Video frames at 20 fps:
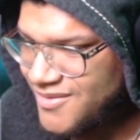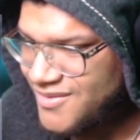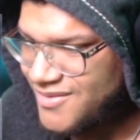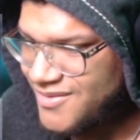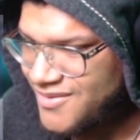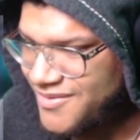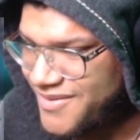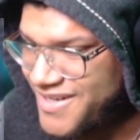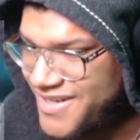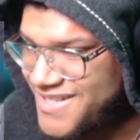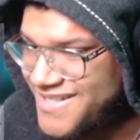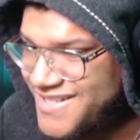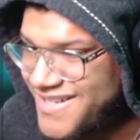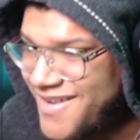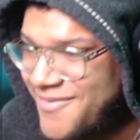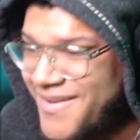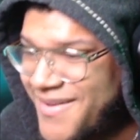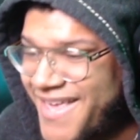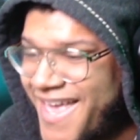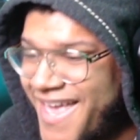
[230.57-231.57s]
Reason I
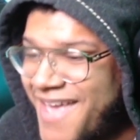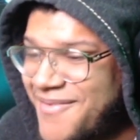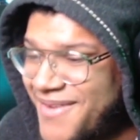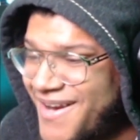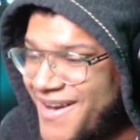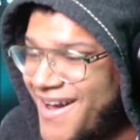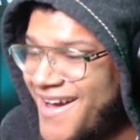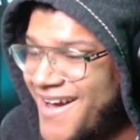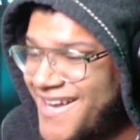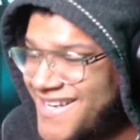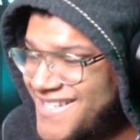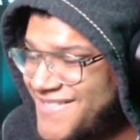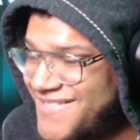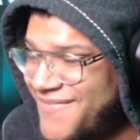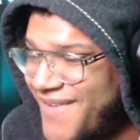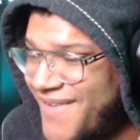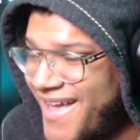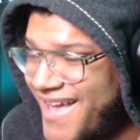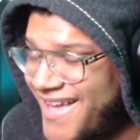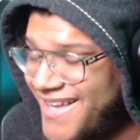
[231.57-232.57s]
became a goddess?
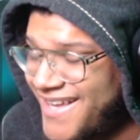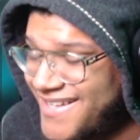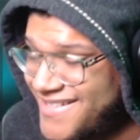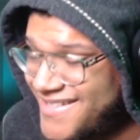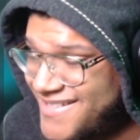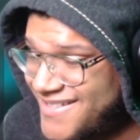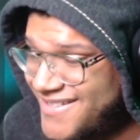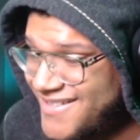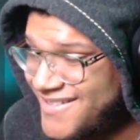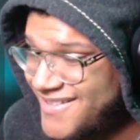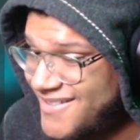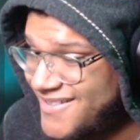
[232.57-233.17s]
Facts.